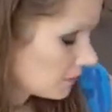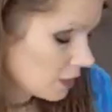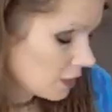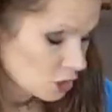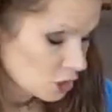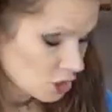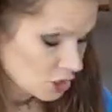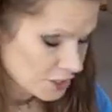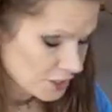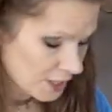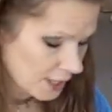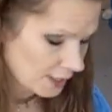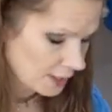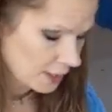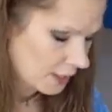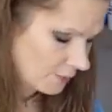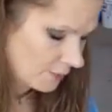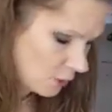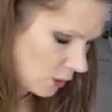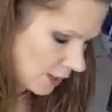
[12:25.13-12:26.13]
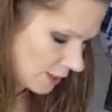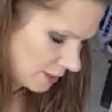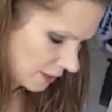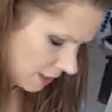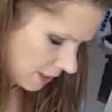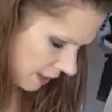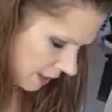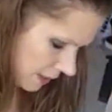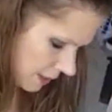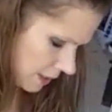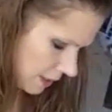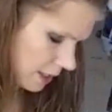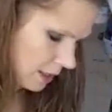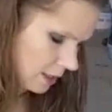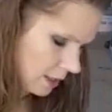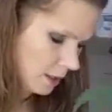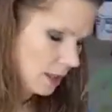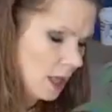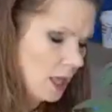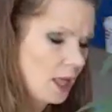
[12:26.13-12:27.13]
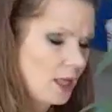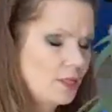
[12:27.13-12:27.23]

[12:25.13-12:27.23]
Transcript: just to kind of give you guys an idea,